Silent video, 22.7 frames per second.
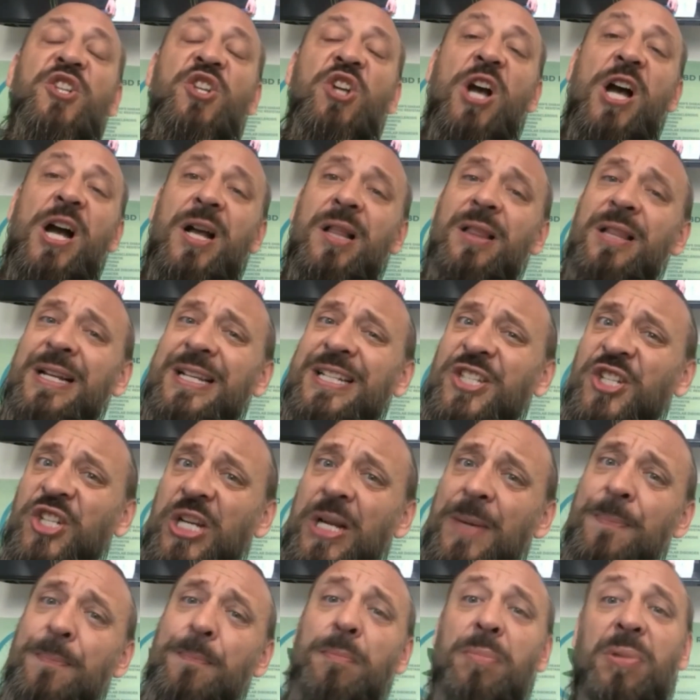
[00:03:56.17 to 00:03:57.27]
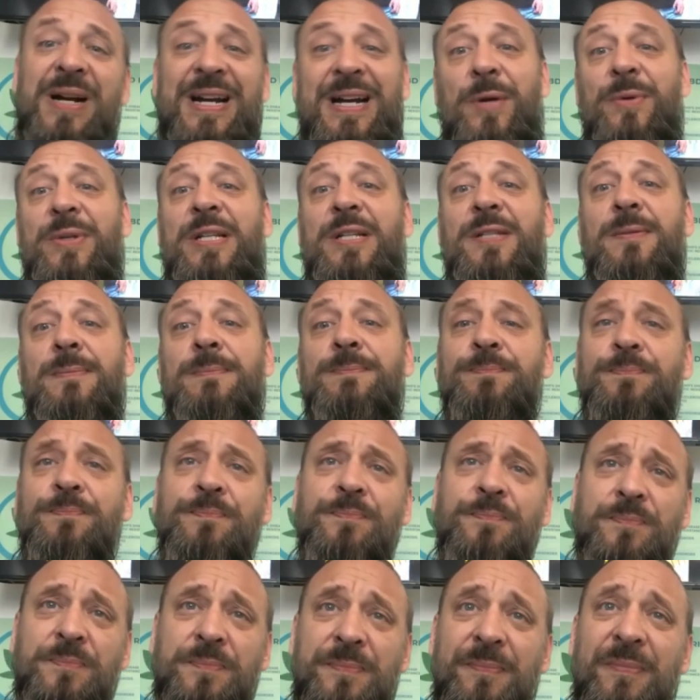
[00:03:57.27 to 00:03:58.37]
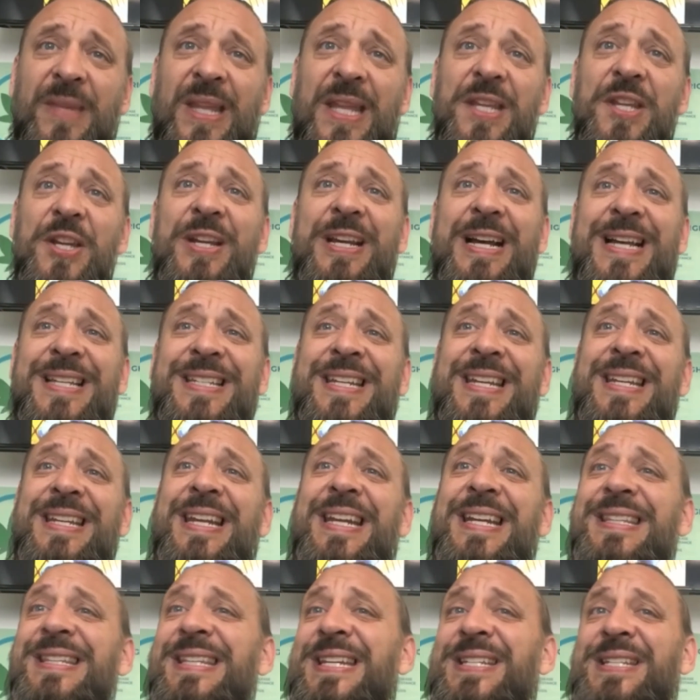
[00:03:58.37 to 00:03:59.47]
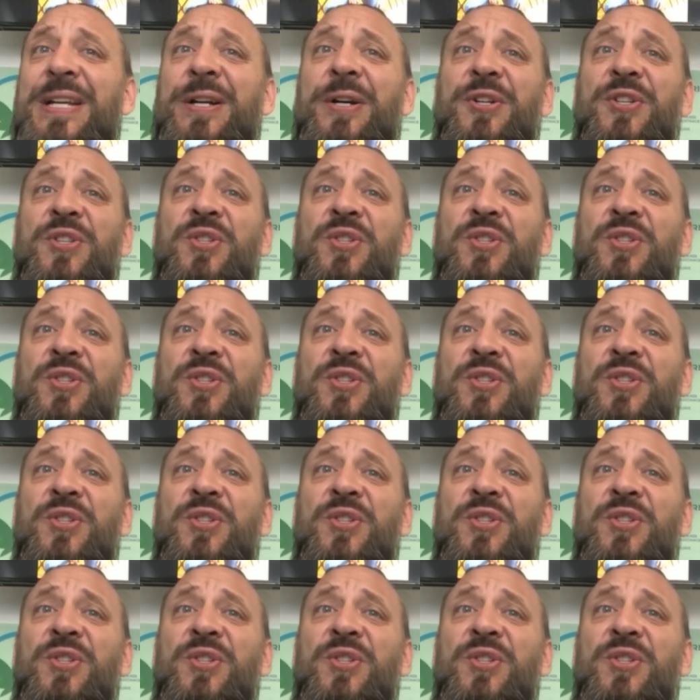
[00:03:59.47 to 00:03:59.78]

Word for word: chocolate chip brownies. You guys can get these at our